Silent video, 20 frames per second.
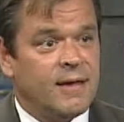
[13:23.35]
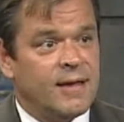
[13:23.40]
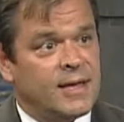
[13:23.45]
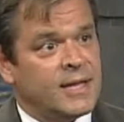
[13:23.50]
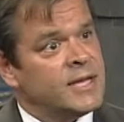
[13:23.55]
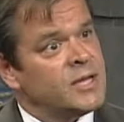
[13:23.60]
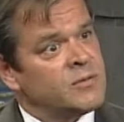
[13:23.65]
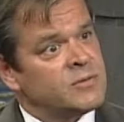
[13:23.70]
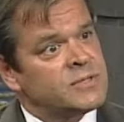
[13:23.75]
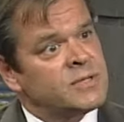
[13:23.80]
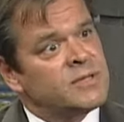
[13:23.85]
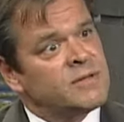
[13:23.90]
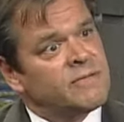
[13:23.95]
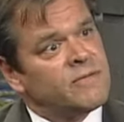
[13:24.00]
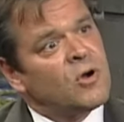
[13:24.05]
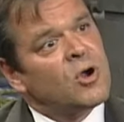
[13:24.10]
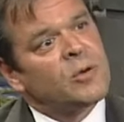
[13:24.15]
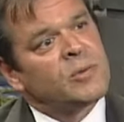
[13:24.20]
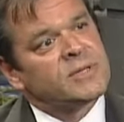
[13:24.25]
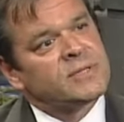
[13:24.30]
and he was in the
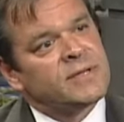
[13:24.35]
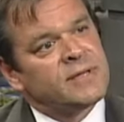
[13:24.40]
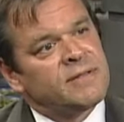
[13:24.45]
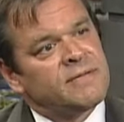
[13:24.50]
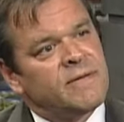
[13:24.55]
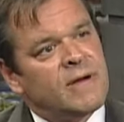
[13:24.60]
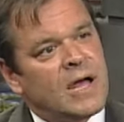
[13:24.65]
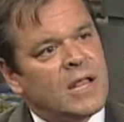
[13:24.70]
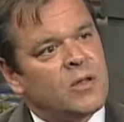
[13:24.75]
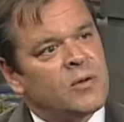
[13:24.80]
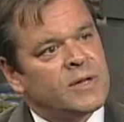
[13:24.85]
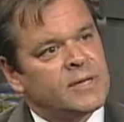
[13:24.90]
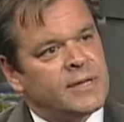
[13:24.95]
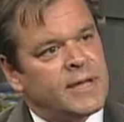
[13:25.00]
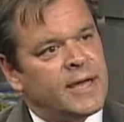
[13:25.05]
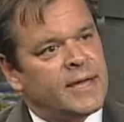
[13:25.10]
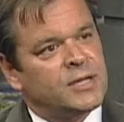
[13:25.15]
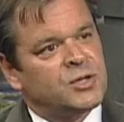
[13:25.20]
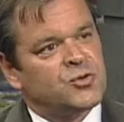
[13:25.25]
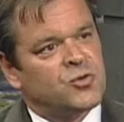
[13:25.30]
pharmacy the following
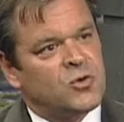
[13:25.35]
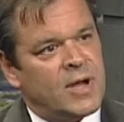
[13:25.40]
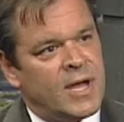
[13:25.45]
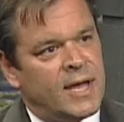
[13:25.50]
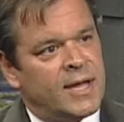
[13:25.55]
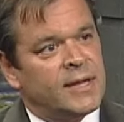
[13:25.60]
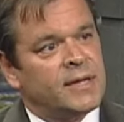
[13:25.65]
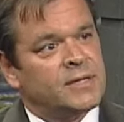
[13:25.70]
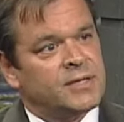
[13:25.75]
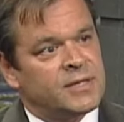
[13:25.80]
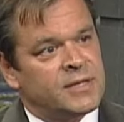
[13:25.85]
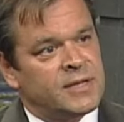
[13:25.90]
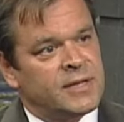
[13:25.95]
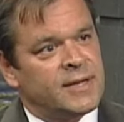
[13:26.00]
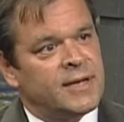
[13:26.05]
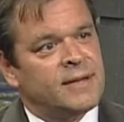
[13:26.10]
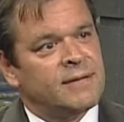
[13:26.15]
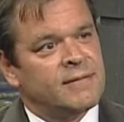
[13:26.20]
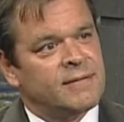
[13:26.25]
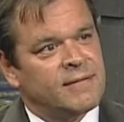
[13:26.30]
day trying to
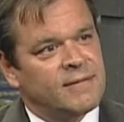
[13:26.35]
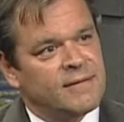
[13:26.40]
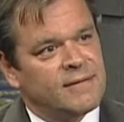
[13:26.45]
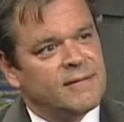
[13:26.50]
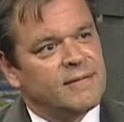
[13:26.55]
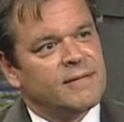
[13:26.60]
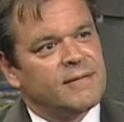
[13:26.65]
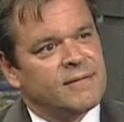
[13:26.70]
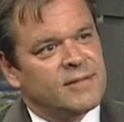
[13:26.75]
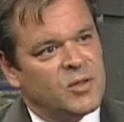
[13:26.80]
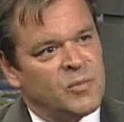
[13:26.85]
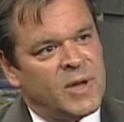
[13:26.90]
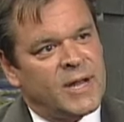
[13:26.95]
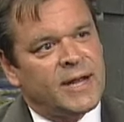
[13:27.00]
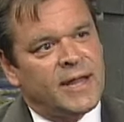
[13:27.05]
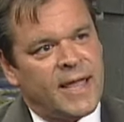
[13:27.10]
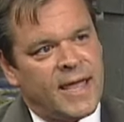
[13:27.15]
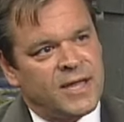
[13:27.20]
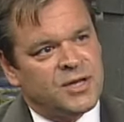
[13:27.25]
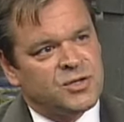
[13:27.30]
get the
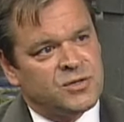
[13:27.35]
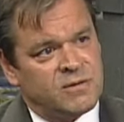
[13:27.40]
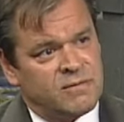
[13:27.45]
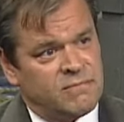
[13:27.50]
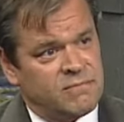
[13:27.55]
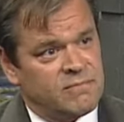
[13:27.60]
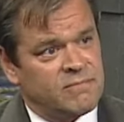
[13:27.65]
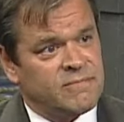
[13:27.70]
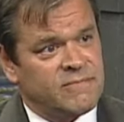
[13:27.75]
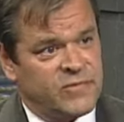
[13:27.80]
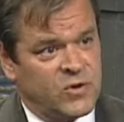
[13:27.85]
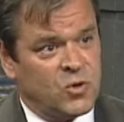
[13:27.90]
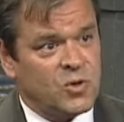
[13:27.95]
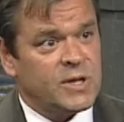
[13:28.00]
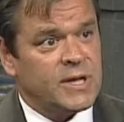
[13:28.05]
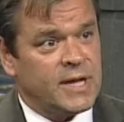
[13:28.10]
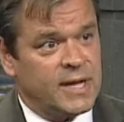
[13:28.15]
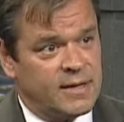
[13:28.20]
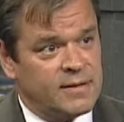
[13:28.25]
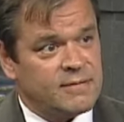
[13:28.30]
medication filled
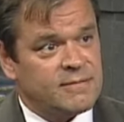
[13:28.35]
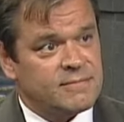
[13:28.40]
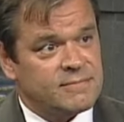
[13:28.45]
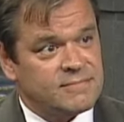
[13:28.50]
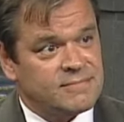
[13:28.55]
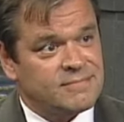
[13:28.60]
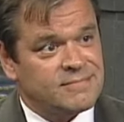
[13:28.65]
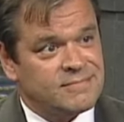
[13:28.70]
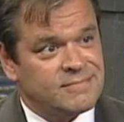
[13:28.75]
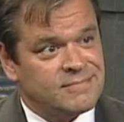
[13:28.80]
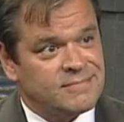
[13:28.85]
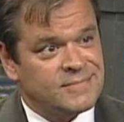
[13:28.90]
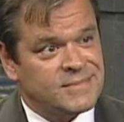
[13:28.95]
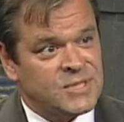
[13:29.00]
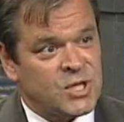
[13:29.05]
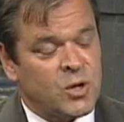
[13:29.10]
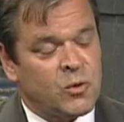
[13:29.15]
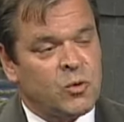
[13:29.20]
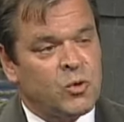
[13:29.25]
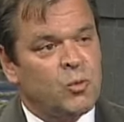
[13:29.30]
again.
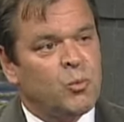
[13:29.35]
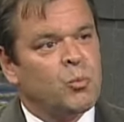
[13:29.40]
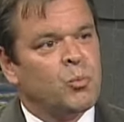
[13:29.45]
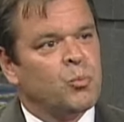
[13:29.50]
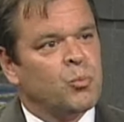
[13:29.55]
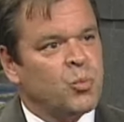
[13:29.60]
So we will